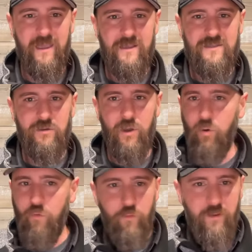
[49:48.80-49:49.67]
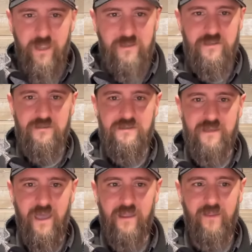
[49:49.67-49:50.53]
So go over and get you the
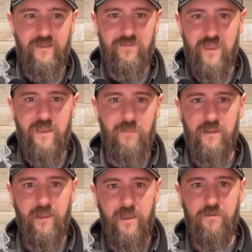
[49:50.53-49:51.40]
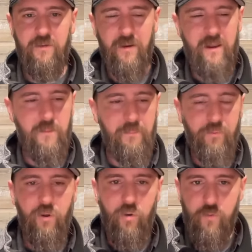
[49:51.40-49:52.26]
site. Like, thank me later. There ain't a
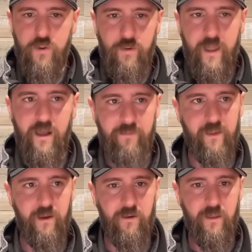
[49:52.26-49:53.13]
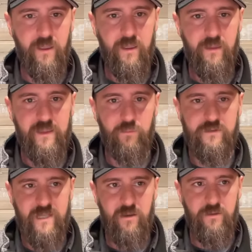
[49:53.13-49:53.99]
pro dude out there that
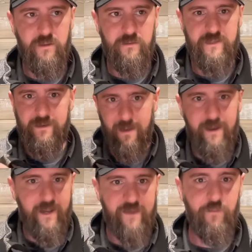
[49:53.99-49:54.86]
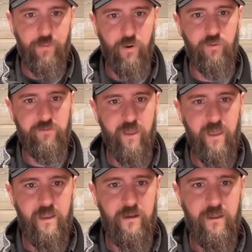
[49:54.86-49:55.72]
would tell you to not have a pro
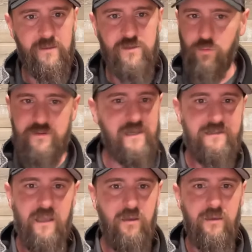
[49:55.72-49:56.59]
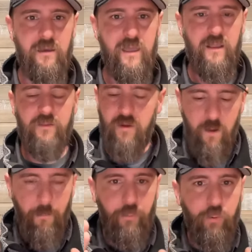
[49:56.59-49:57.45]
site. So what does that tell you? There ain't
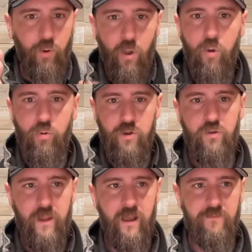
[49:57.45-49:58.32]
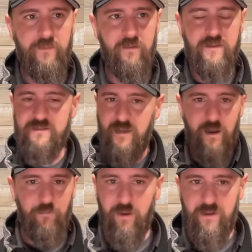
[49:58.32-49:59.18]
a pro dude out there that's
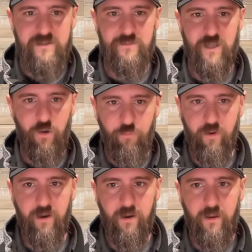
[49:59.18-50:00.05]
not running some software.